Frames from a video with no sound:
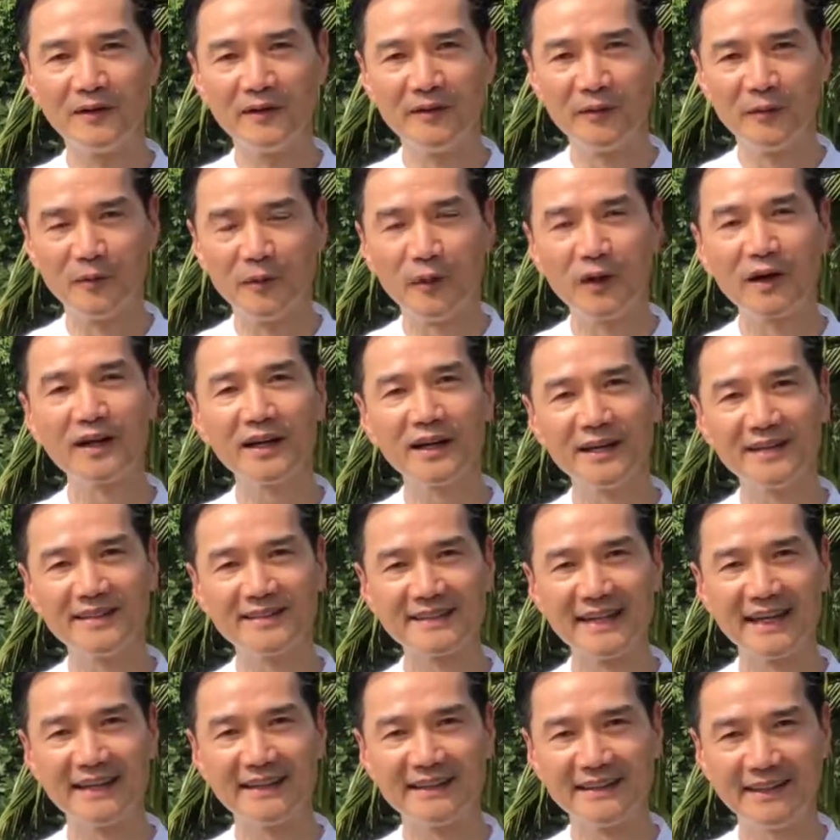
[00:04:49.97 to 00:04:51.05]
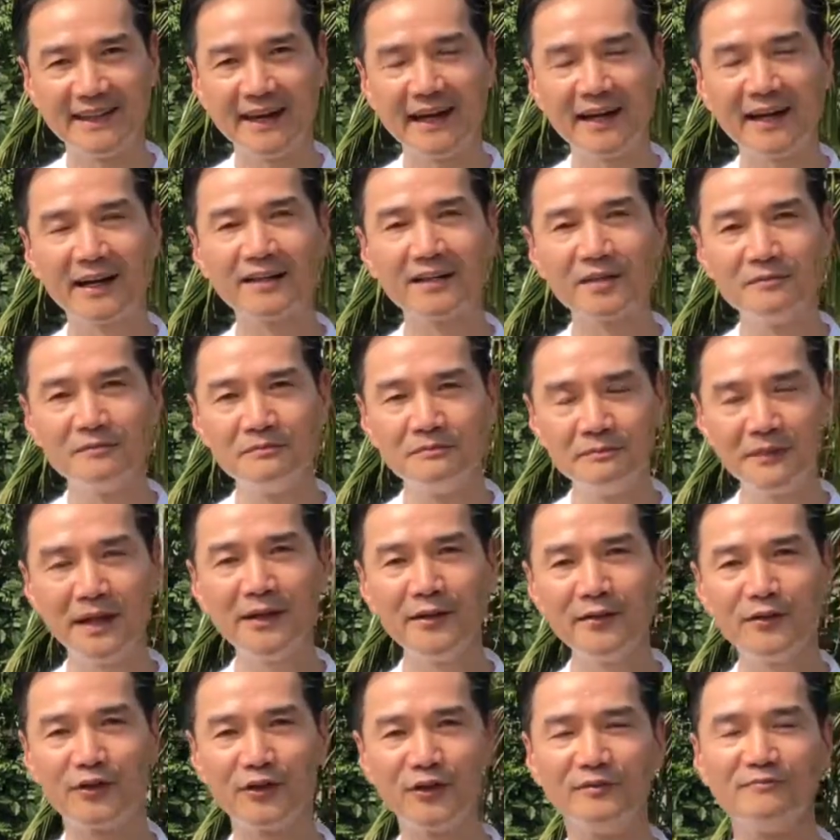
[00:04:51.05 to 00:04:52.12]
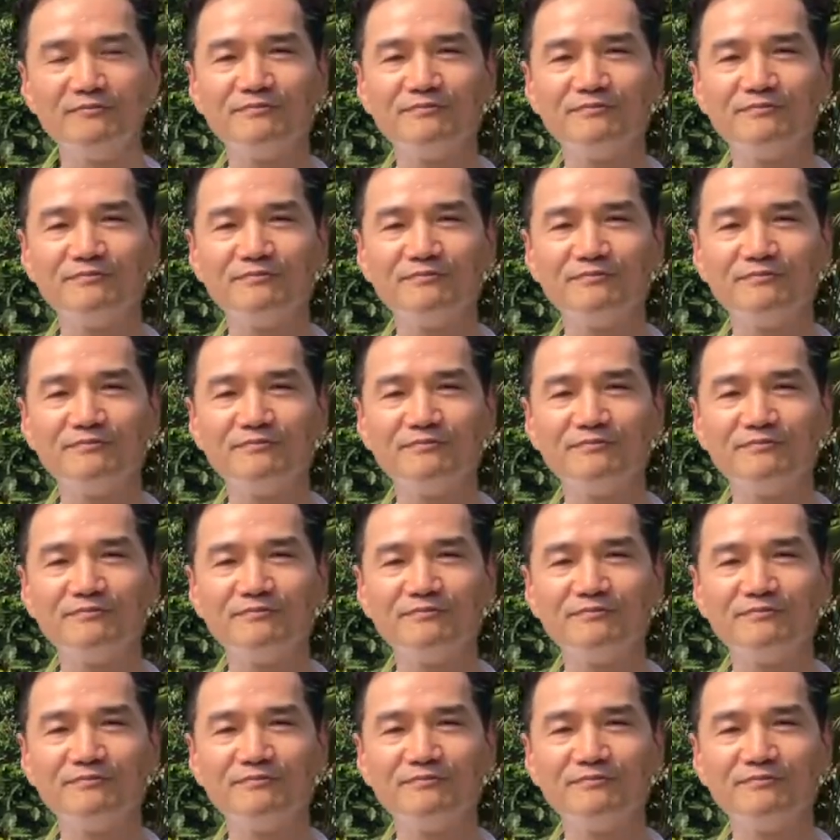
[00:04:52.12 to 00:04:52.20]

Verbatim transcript: What is the other major